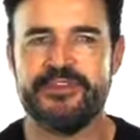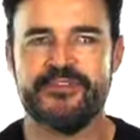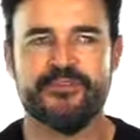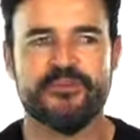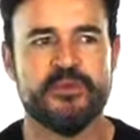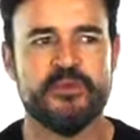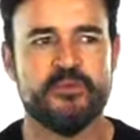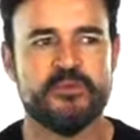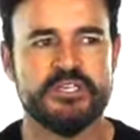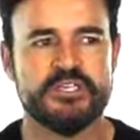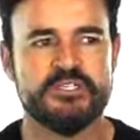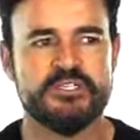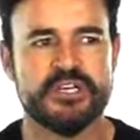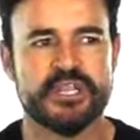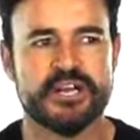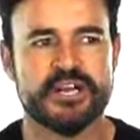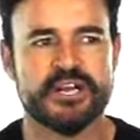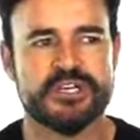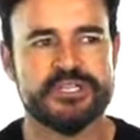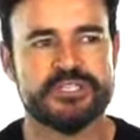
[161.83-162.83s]
So I want you
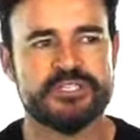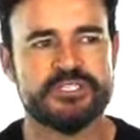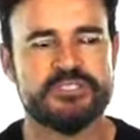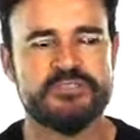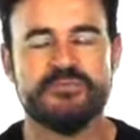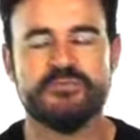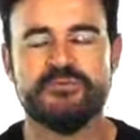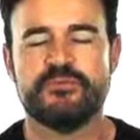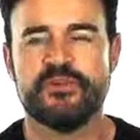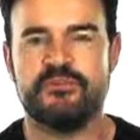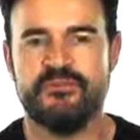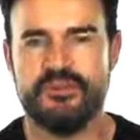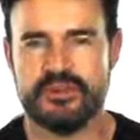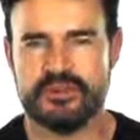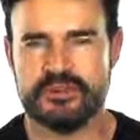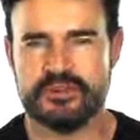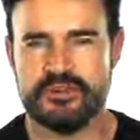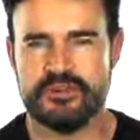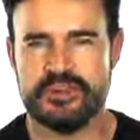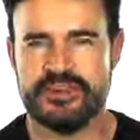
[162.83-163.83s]
guys to
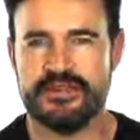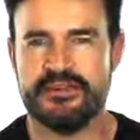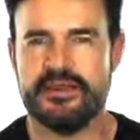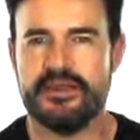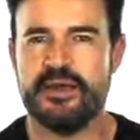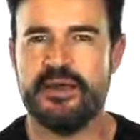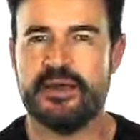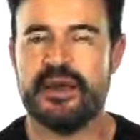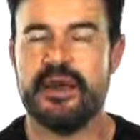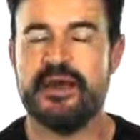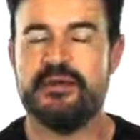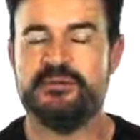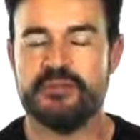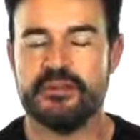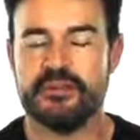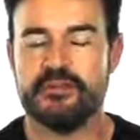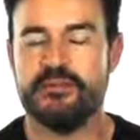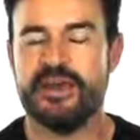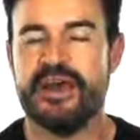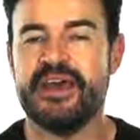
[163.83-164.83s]
reflect on it
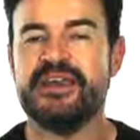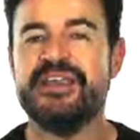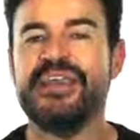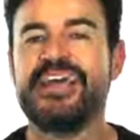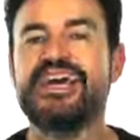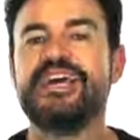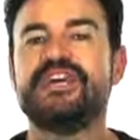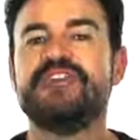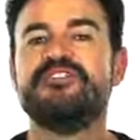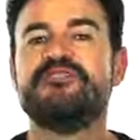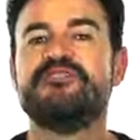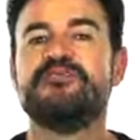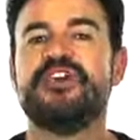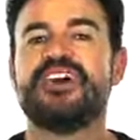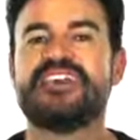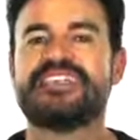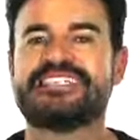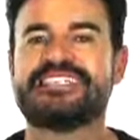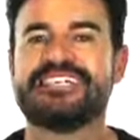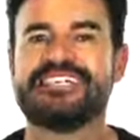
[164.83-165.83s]
and to
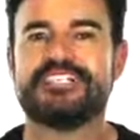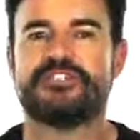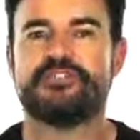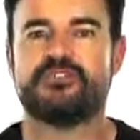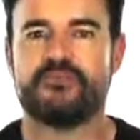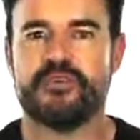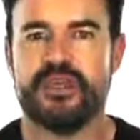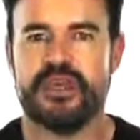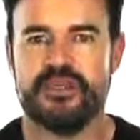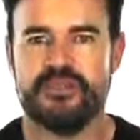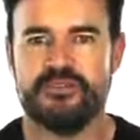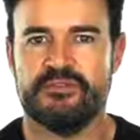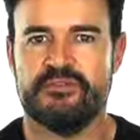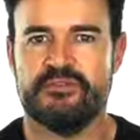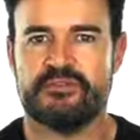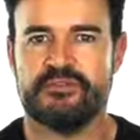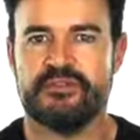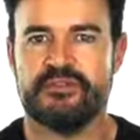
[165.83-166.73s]
exaggerate